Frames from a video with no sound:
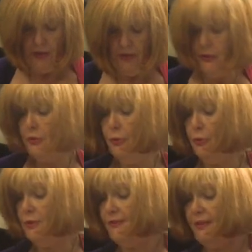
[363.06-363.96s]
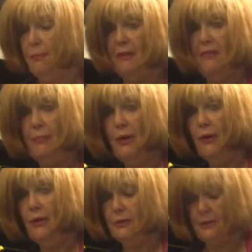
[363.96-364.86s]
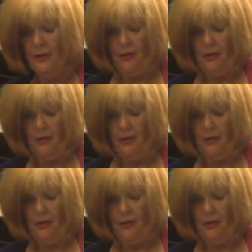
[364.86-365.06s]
the sauce for the beef burgers,